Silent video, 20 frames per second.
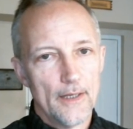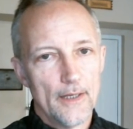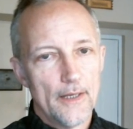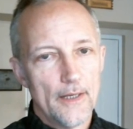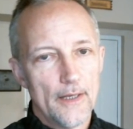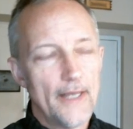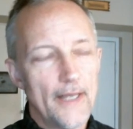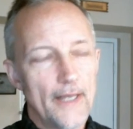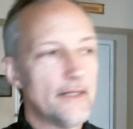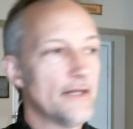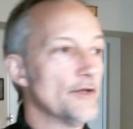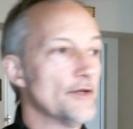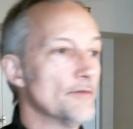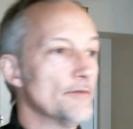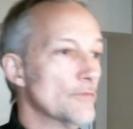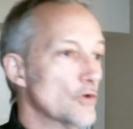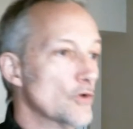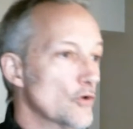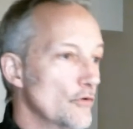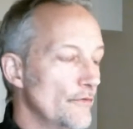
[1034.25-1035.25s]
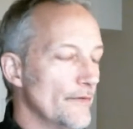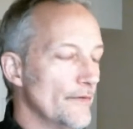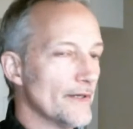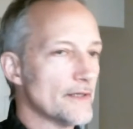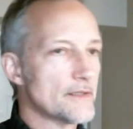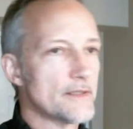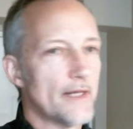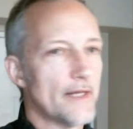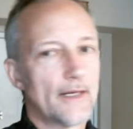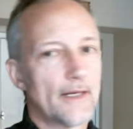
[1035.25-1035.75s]
And then the
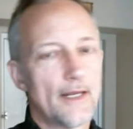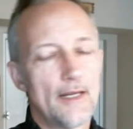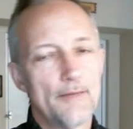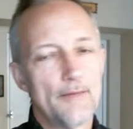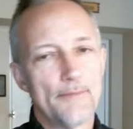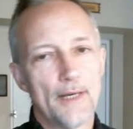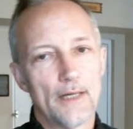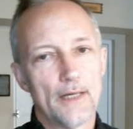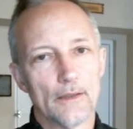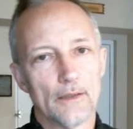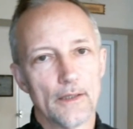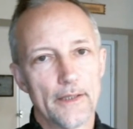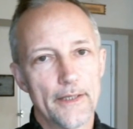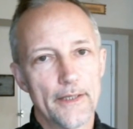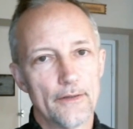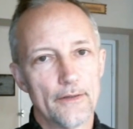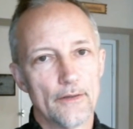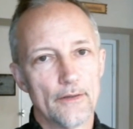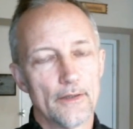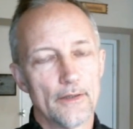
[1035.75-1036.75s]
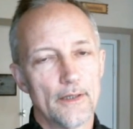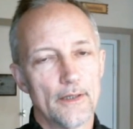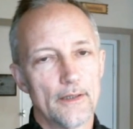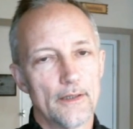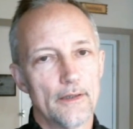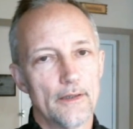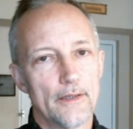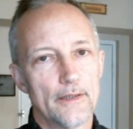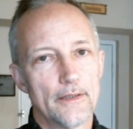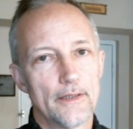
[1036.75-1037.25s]
movies that came out later
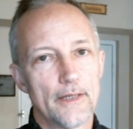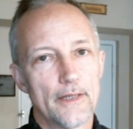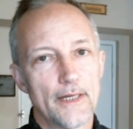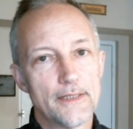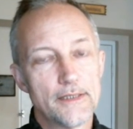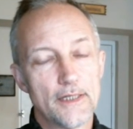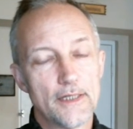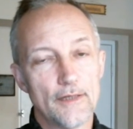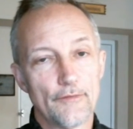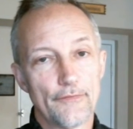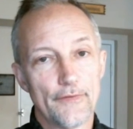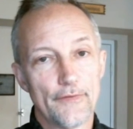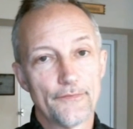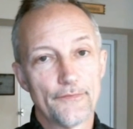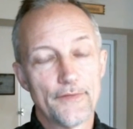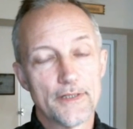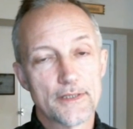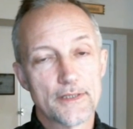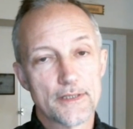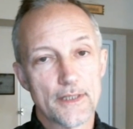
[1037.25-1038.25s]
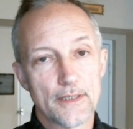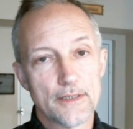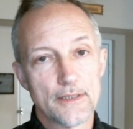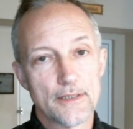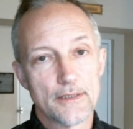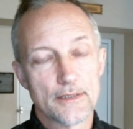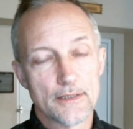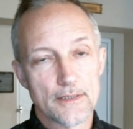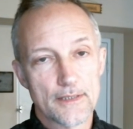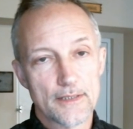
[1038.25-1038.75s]
uh, in the 1950s,
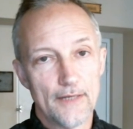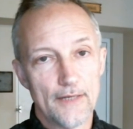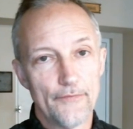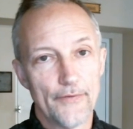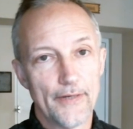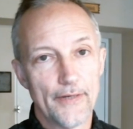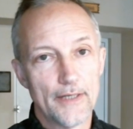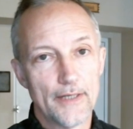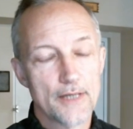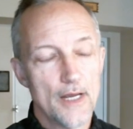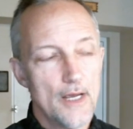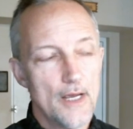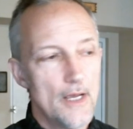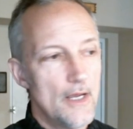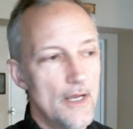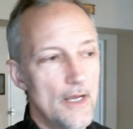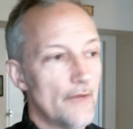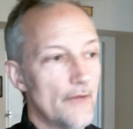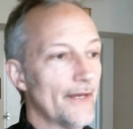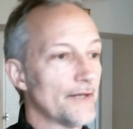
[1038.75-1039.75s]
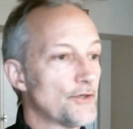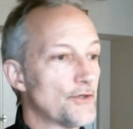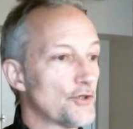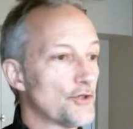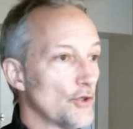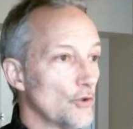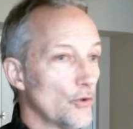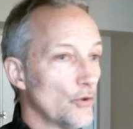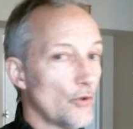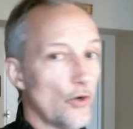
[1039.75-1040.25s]
60s, and 70s that
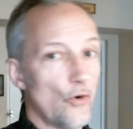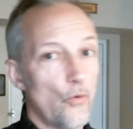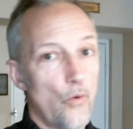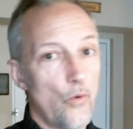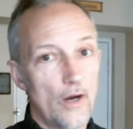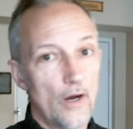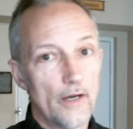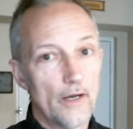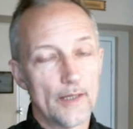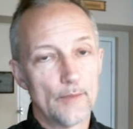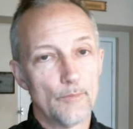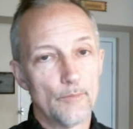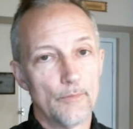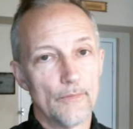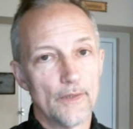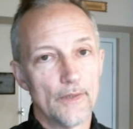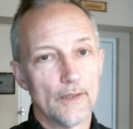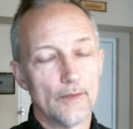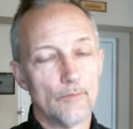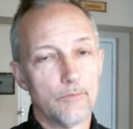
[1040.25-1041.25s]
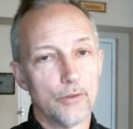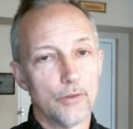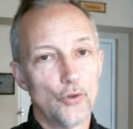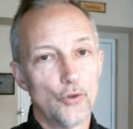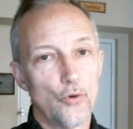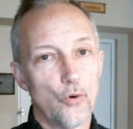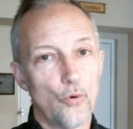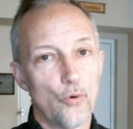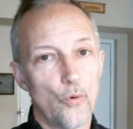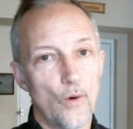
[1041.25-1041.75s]
showed Hawaii, uh,
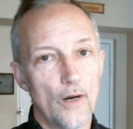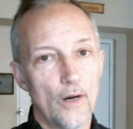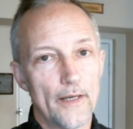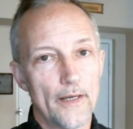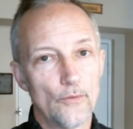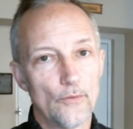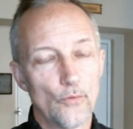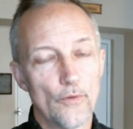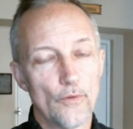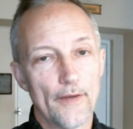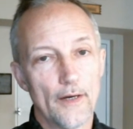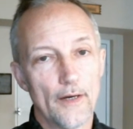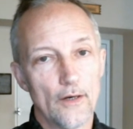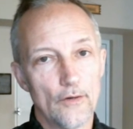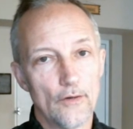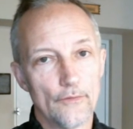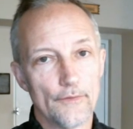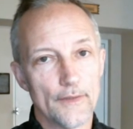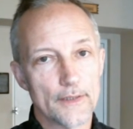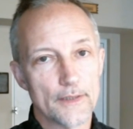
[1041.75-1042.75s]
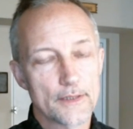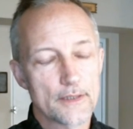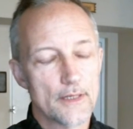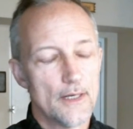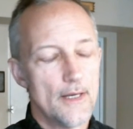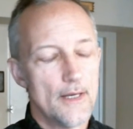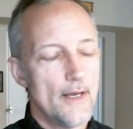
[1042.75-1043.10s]
Blue Hawaii with Elvis.